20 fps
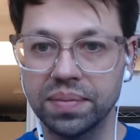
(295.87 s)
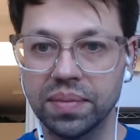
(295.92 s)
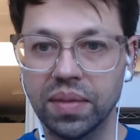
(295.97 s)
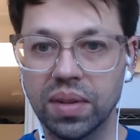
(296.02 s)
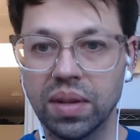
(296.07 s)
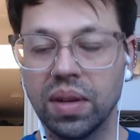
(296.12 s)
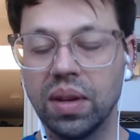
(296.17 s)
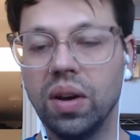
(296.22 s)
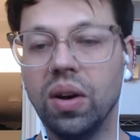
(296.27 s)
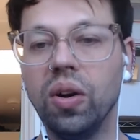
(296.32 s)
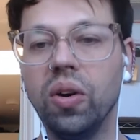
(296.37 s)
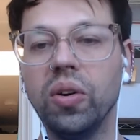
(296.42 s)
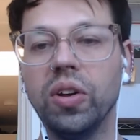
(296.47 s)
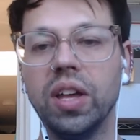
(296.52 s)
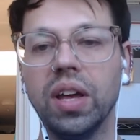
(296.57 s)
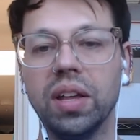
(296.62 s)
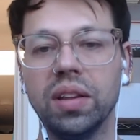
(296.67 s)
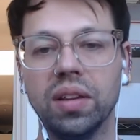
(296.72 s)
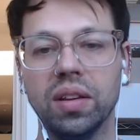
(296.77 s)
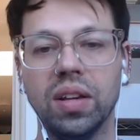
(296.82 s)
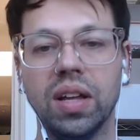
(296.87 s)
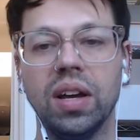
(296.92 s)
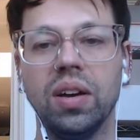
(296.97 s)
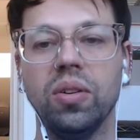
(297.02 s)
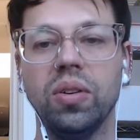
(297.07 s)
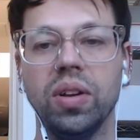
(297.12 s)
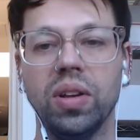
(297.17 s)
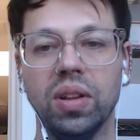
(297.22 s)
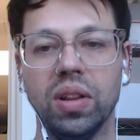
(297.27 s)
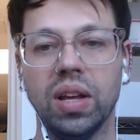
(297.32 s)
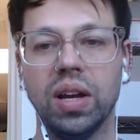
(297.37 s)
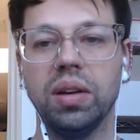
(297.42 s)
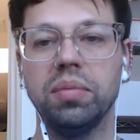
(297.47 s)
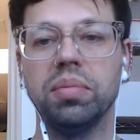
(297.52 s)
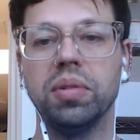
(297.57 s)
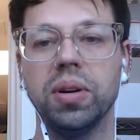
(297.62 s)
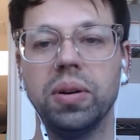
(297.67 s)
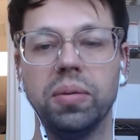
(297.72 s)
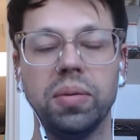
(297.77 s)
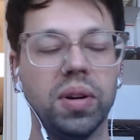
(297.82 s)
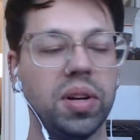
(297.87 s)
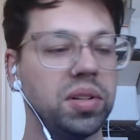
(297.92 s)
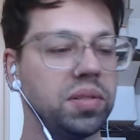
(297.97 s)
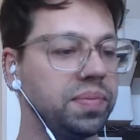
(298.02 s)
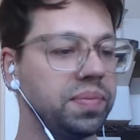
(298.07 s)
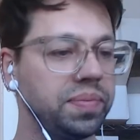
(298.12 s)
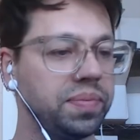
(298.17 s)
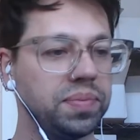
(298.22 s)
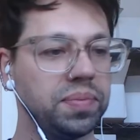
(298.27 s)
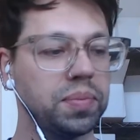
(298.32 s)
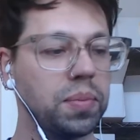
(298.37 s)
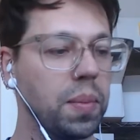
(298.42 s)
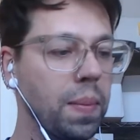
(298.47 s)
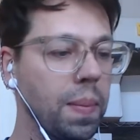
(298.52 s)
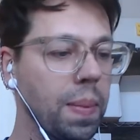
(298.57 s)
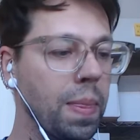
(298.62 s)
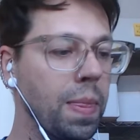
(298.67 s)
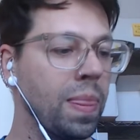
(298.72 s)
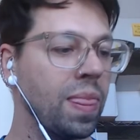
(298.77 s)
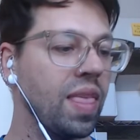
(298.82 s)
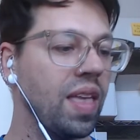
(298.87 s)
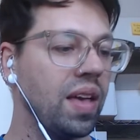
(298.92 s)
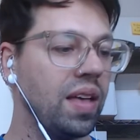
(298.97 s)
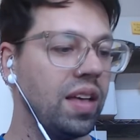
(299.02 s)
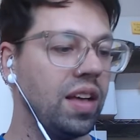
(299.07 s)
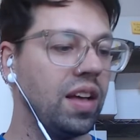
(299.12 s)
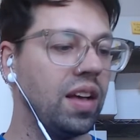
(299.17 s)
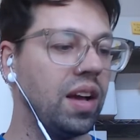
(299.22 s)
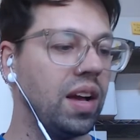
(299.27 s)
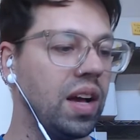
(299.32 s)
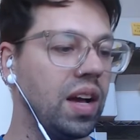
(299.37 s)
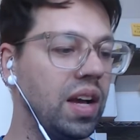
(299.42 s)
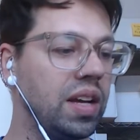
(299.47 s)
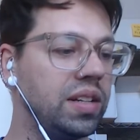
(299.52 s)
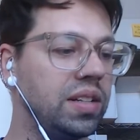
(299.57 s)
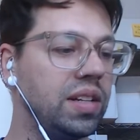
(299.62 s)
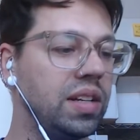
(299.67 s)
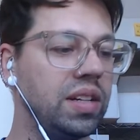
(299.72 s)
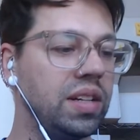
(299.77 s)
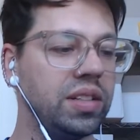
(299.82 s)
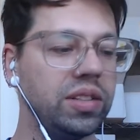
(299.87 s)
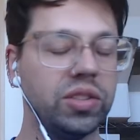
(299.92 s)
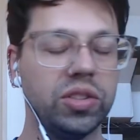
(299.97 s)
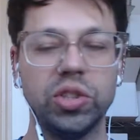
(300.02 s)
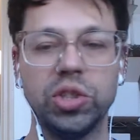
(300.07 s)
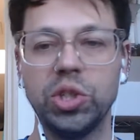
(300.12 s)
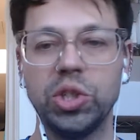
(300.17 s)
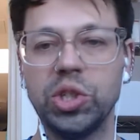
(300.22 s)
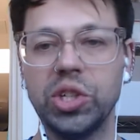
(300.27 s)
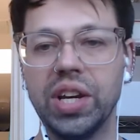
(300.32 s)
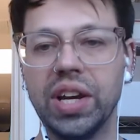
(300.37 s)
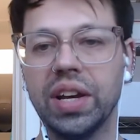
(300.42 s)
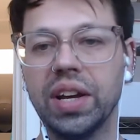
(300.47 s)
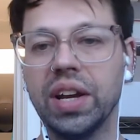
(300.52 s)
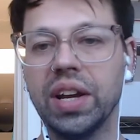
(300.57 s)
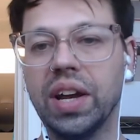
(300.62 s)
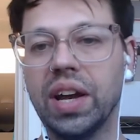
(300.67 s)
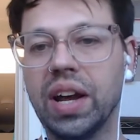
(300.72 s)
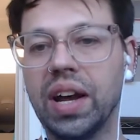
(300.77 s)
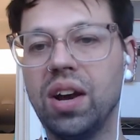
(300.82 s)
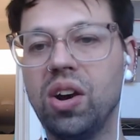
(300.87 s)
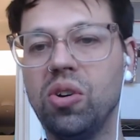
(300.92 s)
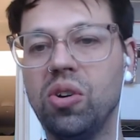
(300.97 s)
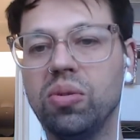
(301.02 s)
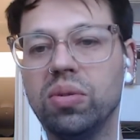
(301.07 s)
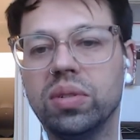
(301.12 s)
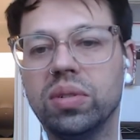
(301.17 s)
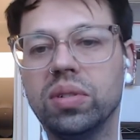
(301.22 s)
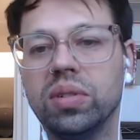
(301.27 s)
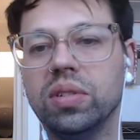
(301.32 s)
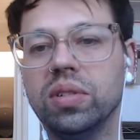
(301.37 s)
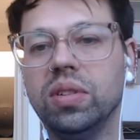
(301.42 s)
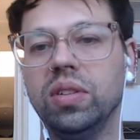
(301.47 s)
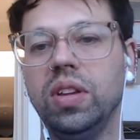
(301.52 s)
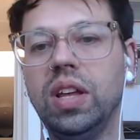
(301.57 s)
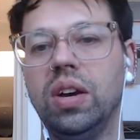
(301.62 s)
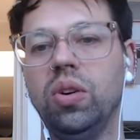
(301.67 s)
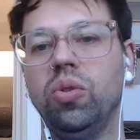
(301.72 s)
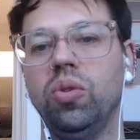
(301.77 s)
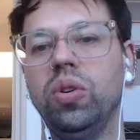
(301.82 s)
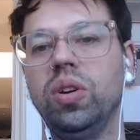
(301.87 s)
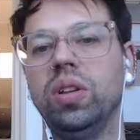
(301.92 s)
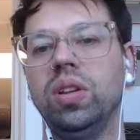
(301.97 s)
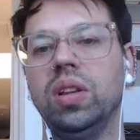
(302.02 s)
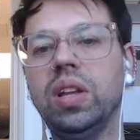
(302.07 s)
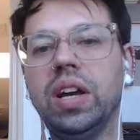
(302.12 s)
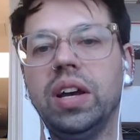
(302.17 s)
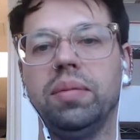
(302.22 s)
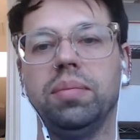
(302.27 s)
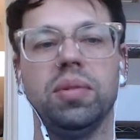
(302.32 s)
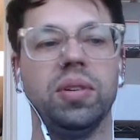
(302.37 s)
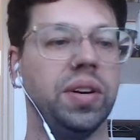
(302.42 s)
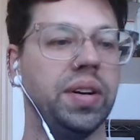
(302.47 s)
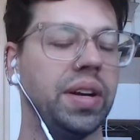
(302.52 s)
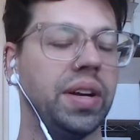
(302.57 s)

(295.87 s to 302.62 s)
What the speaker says: Oh, yeah, the La Jolla Library one. I didn't check out the La Jolla Library.